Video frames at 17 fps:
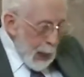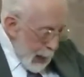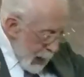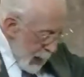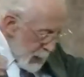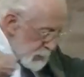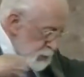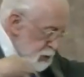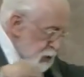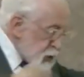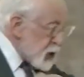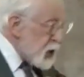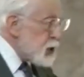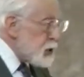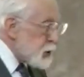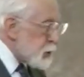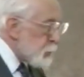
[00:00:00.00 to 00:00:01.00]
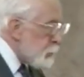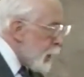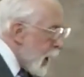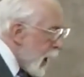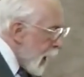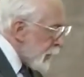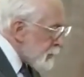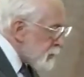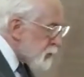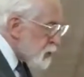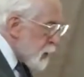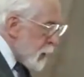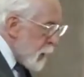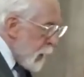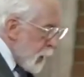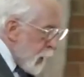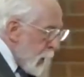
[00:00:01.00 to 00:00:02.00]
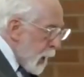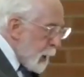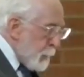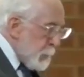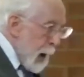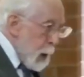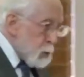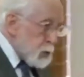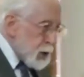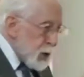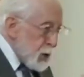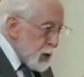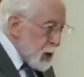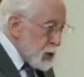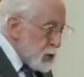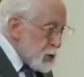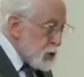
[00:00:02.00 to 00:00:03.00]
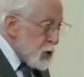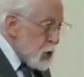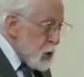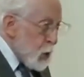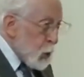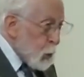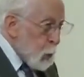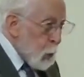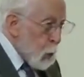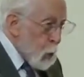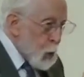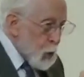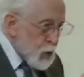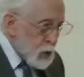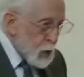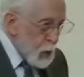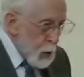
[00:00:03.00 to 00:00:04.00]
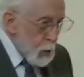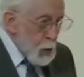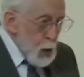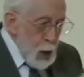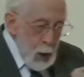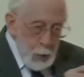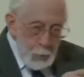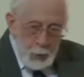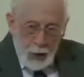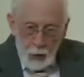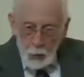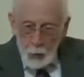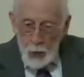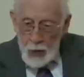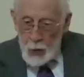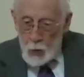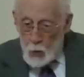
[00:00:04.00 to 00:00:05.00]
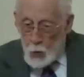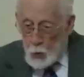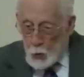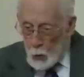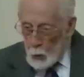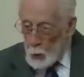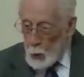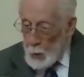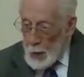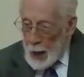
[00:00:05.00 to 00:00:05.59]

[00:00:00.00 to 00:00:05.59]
and she spots about an inch and a quarter between you